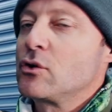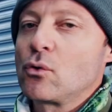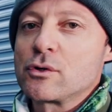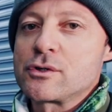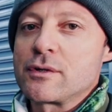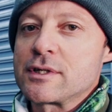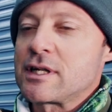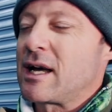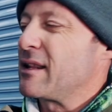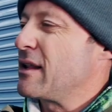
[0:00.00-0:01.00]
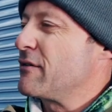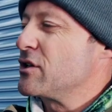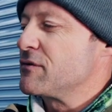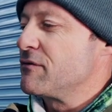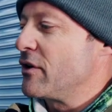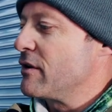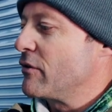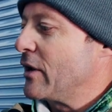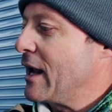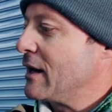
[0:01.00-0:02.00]
doors to the side, and they're just very,
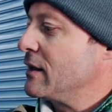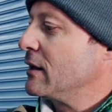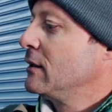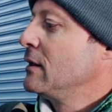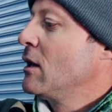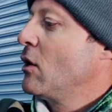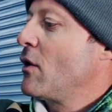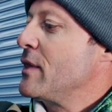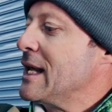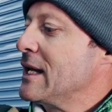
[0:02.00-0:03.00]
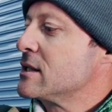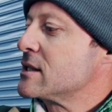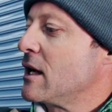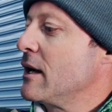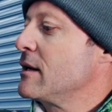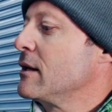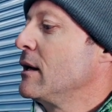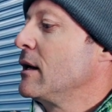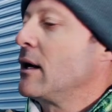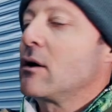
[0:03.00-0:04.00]
very handy. On the inside,
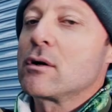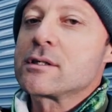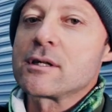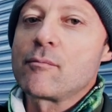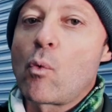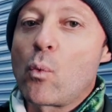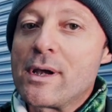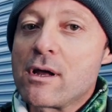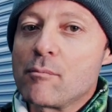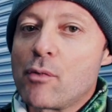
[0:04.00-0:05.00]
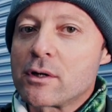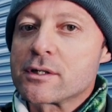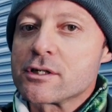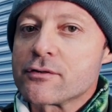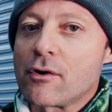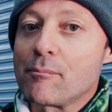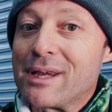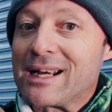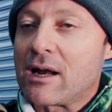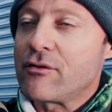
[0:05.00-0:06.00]
I got some window boxes from
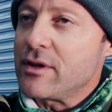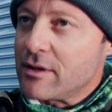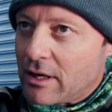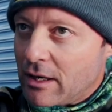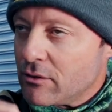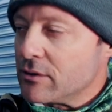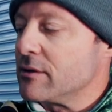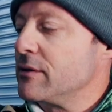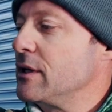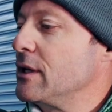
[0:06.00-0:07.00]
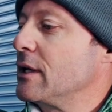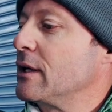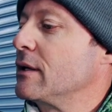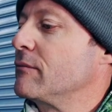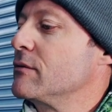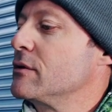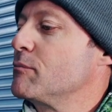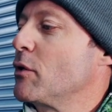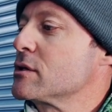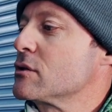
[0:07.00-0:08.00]
Big Country, the guy who did the
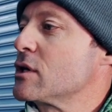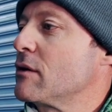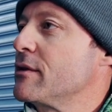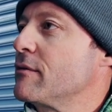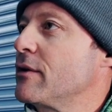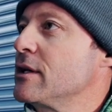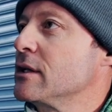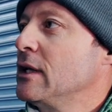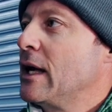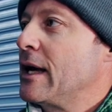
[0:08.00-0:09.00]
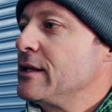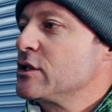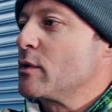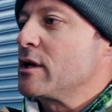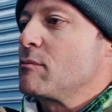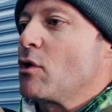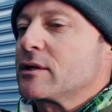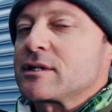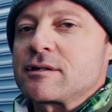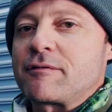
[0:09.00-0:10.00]
parcel shelf in the front. And these window
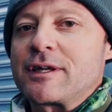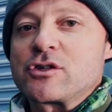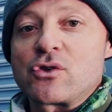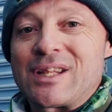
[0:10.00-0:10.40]
boxes are fixed